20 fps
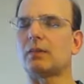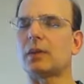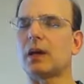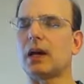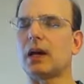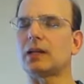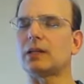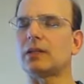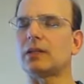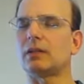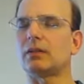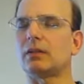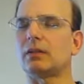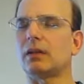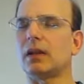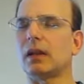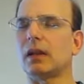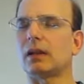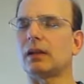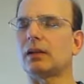positive or
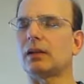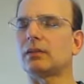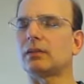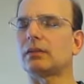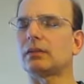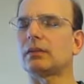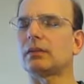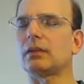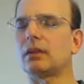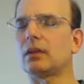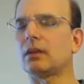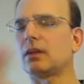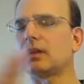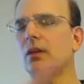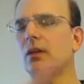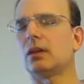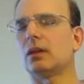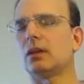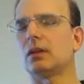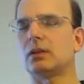negative,
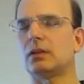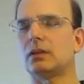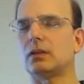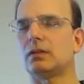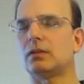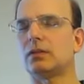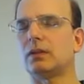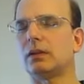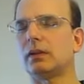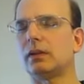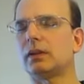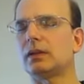feel